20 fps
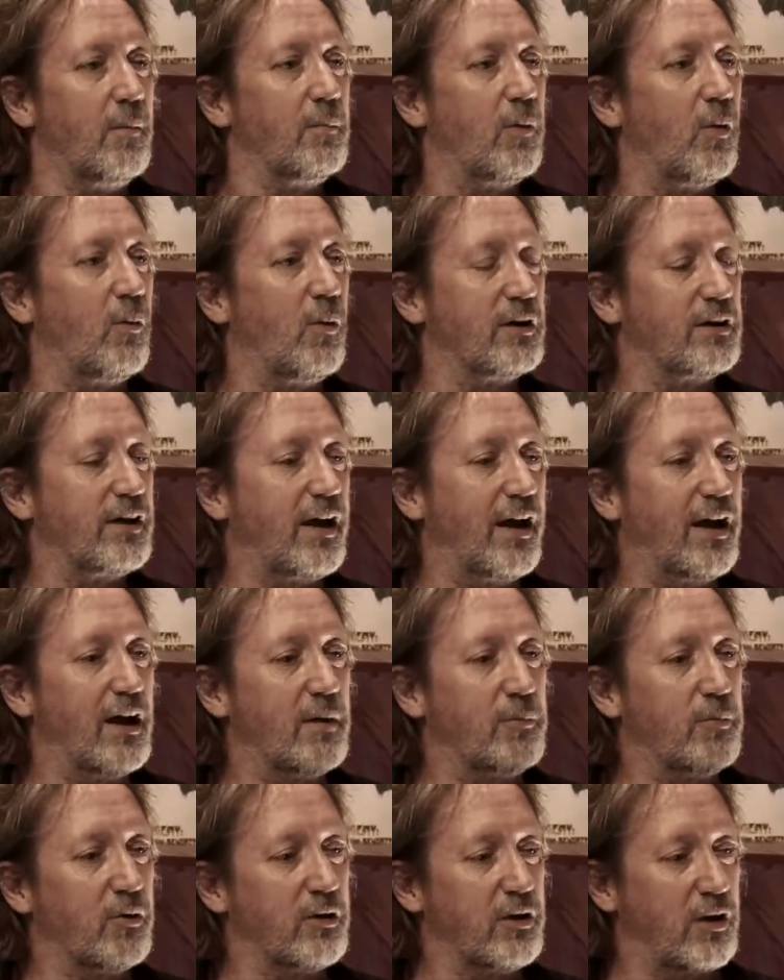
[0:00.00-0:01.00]
But one guy had
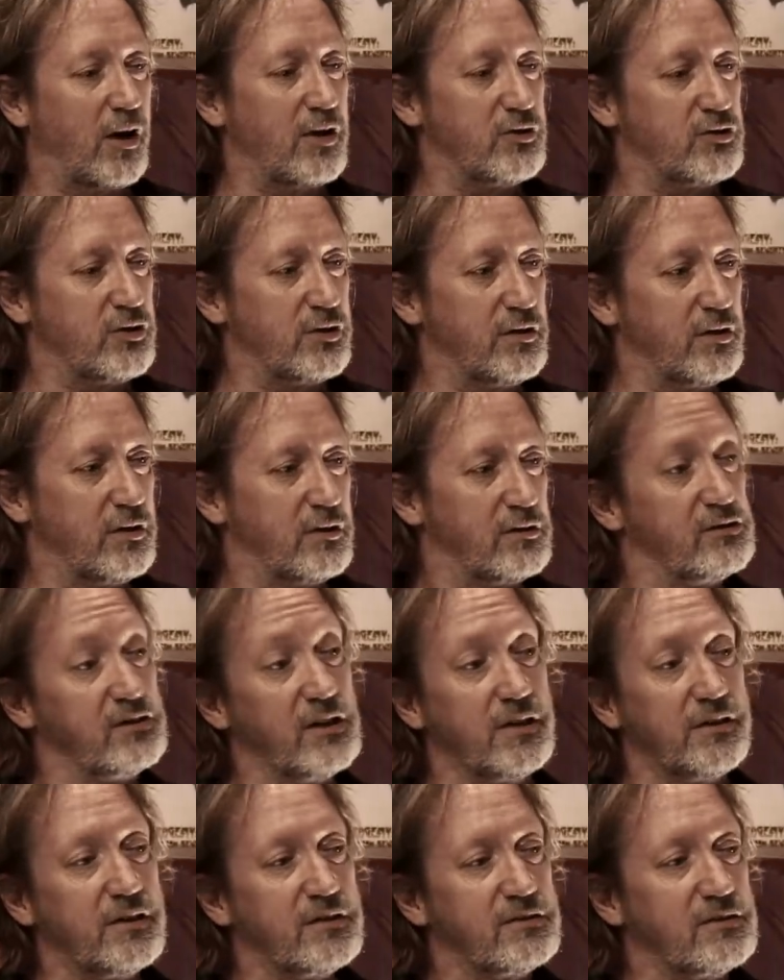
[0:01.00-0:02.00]
a percussion
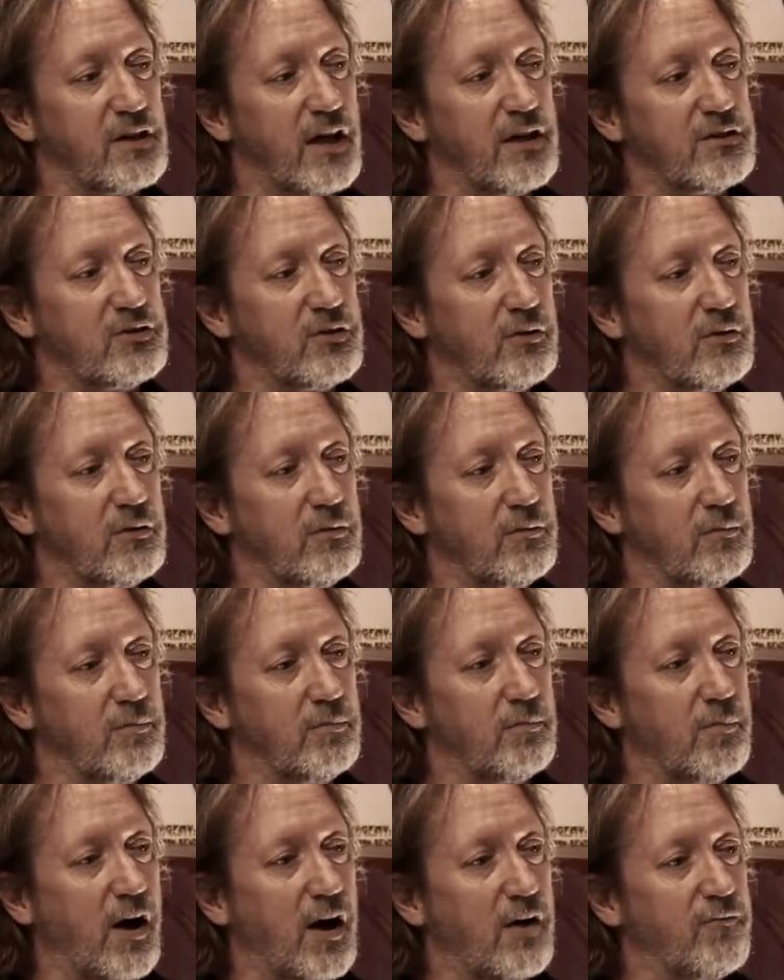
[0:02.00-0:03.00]
synthesizer,
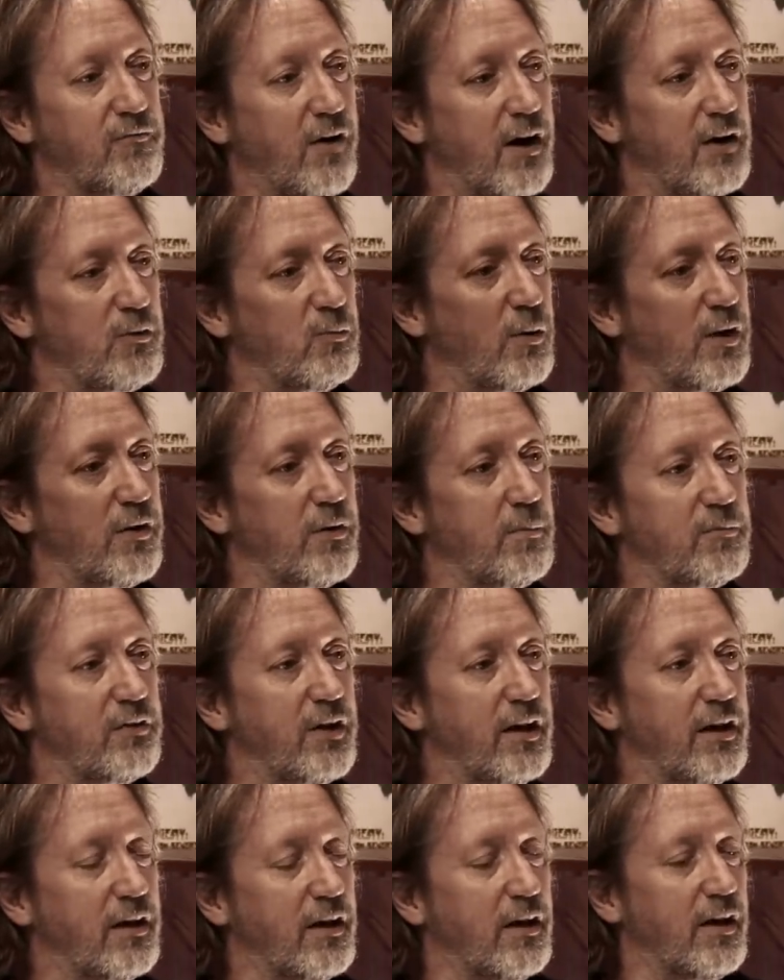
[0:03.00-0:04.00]
modified rhythm
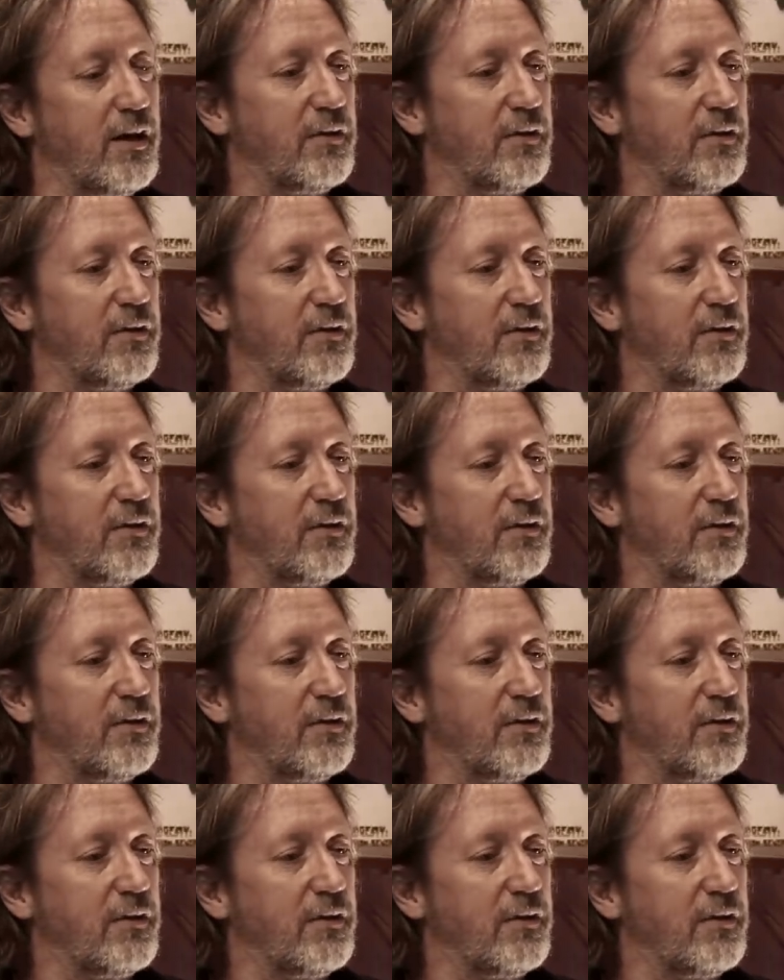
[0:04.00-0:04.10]
thing.